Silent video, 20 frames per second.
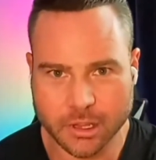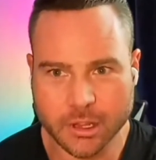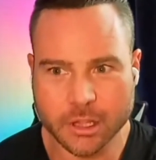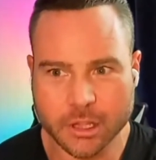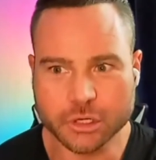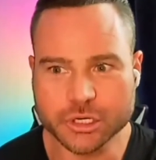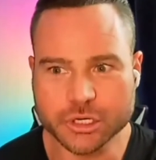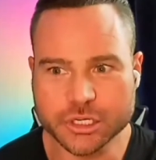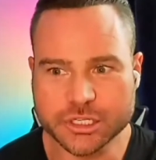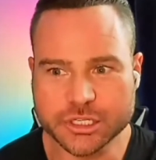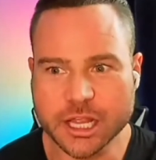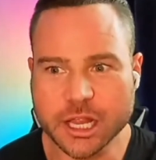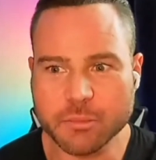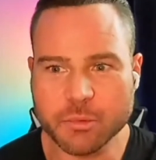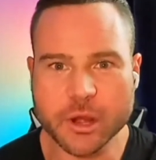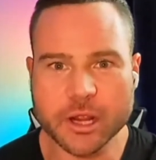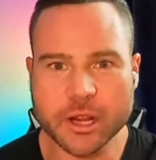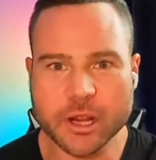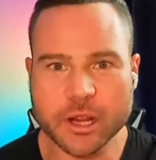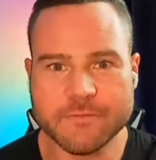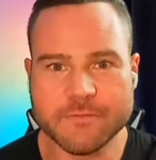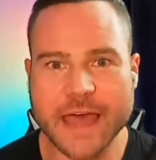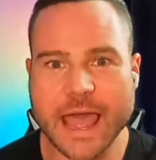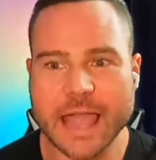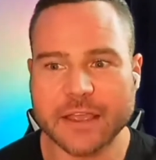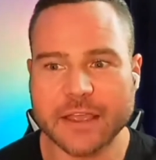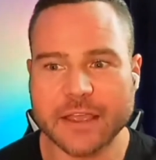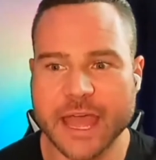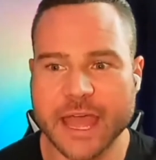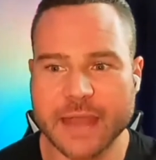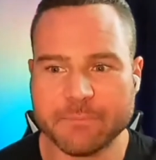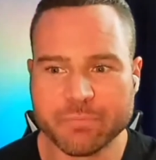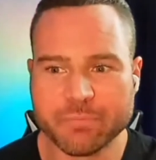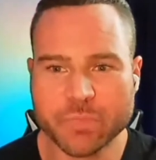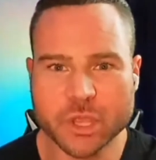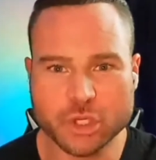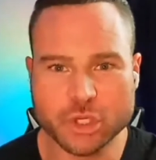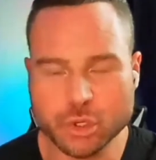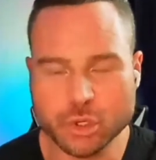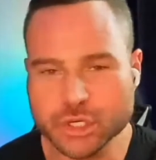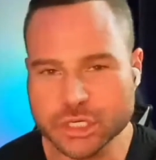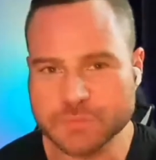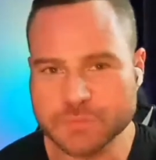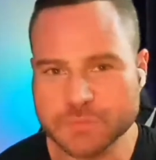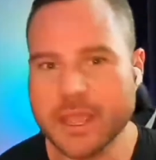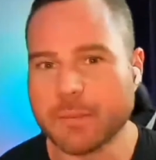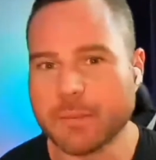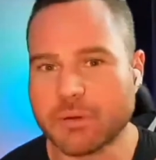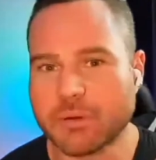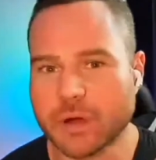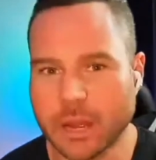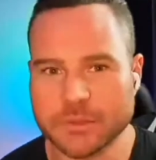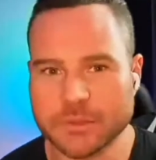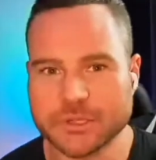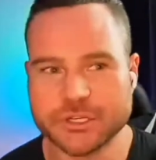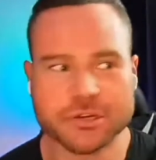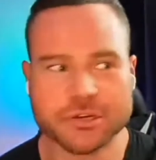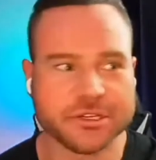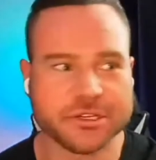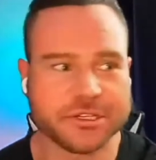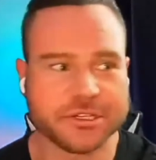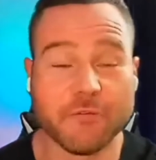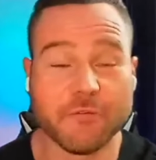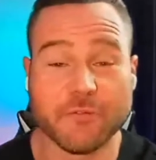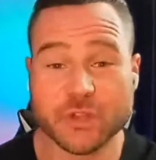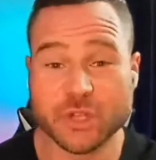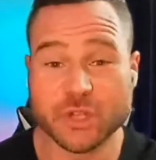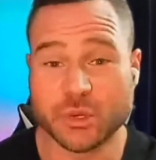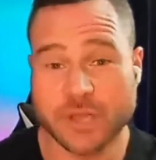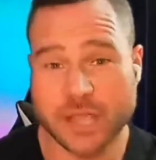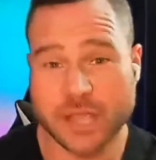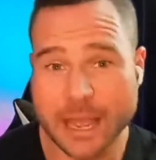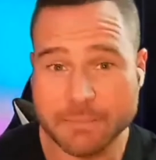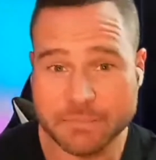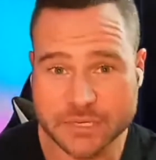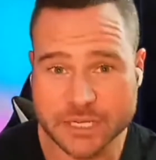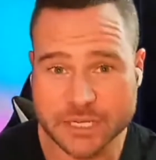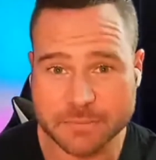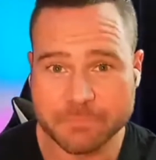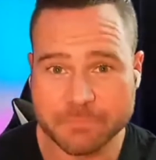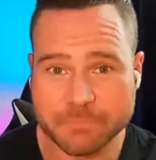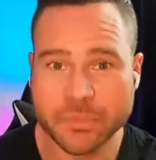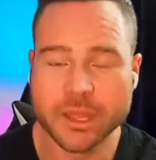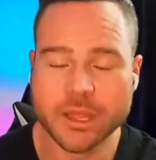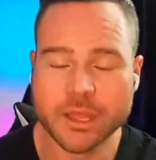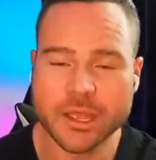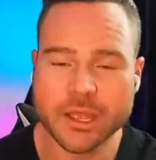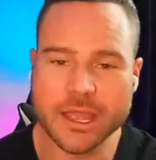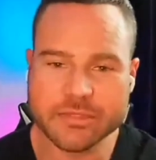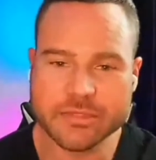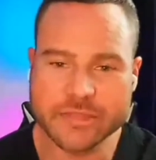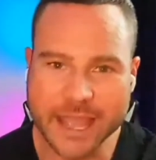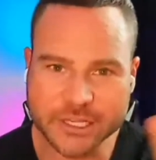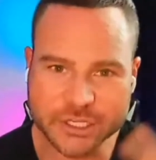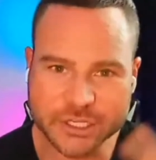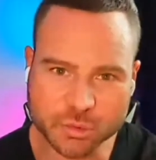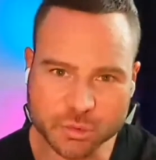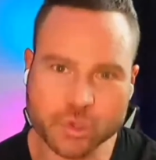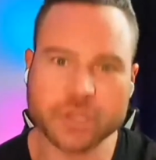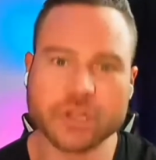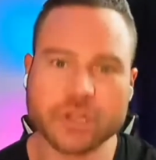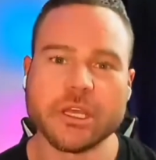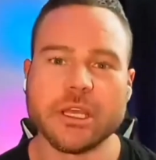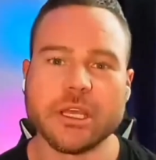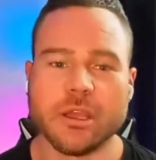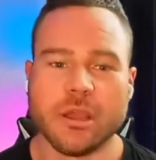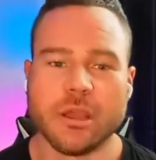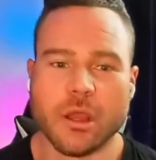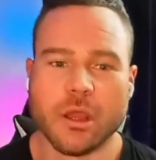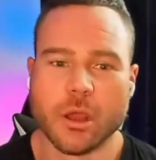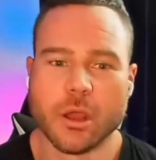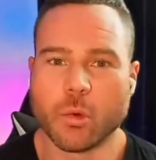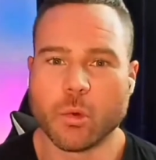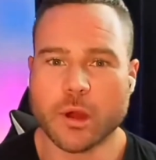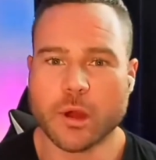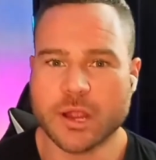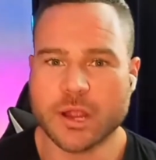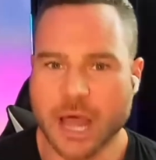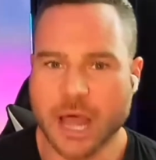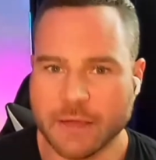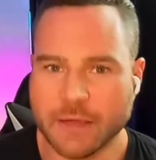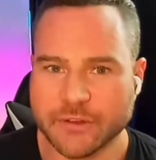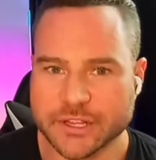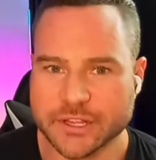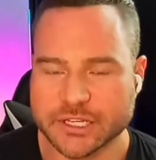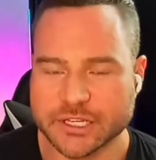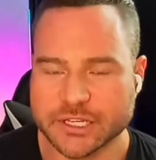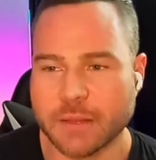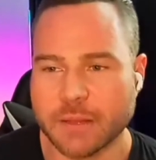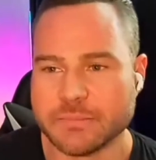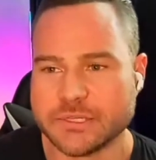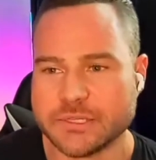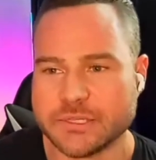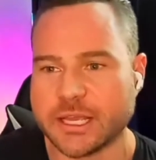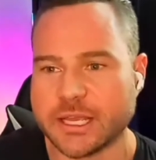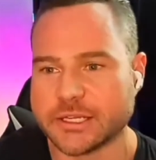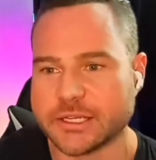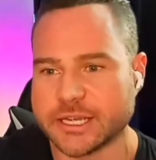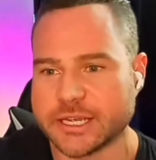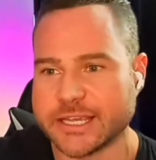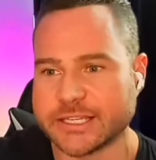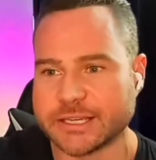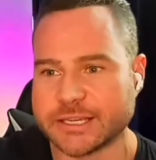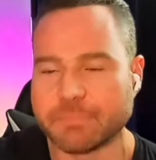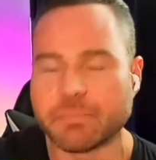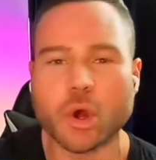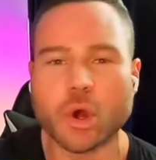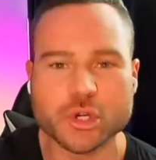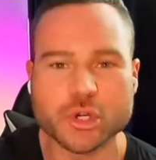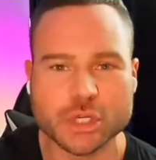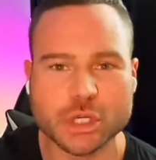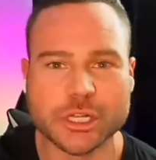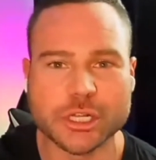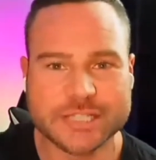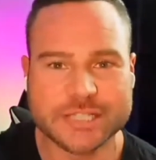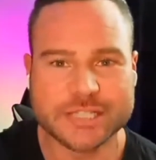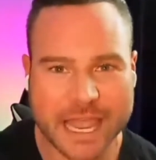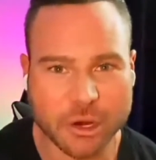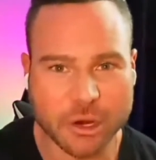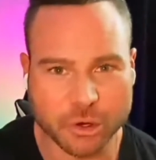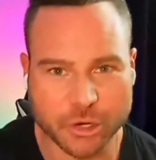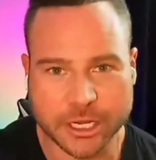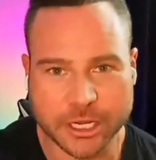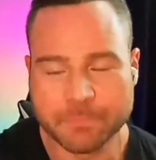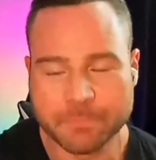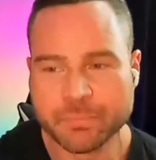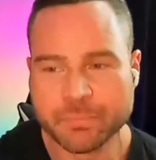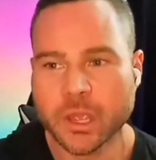You're celebrating the fact that you just made a promise to yourself and you kept it. And that's really where confidence comes in, is in personal integrity.